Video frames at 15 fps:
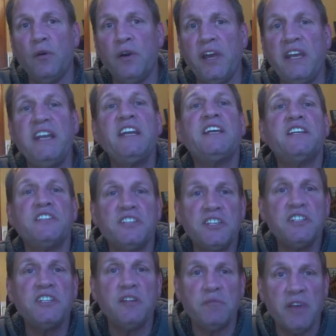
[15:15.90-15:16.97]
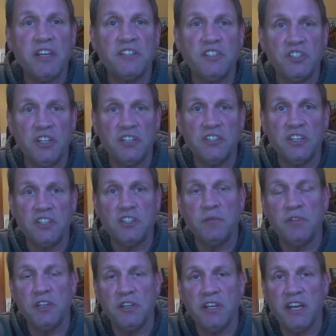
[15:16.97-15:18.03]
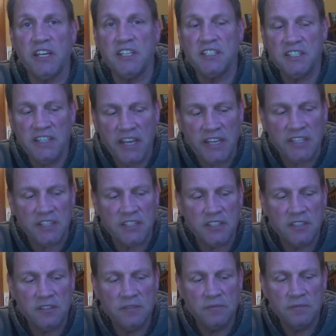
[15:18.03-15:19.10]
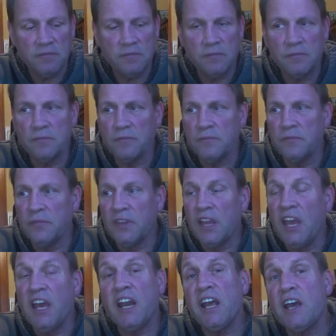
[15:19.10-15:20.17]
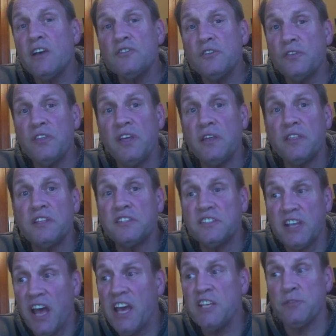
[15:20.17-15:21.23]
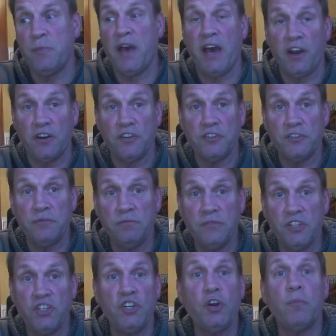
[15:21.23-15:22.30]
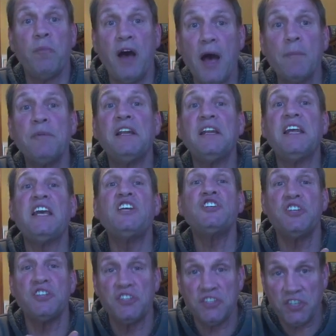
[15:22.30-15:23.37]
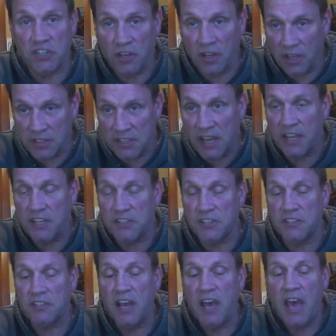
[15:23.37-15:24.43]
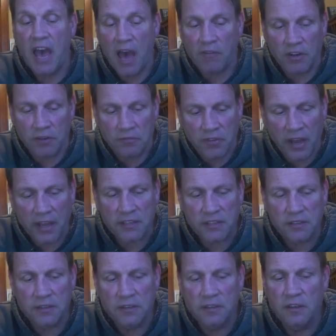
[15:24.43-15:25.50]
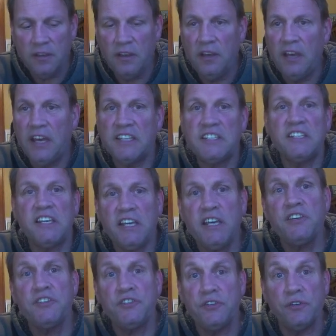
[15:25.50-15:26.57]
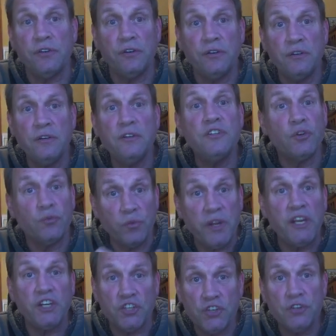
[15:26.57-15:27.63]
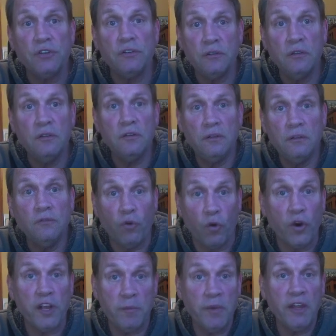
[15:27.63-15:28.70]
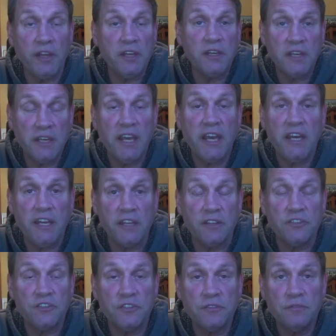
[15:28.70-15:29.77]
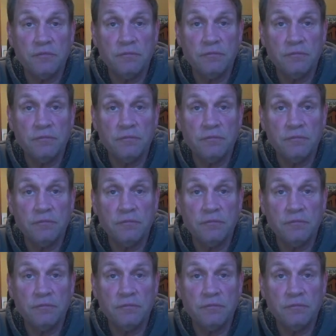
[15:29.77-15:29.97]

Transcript: inconsistent messaging system in the United States. And I also think that size matters. The sheer population sizes have an effect. It's easier to reach 40 million Canadians,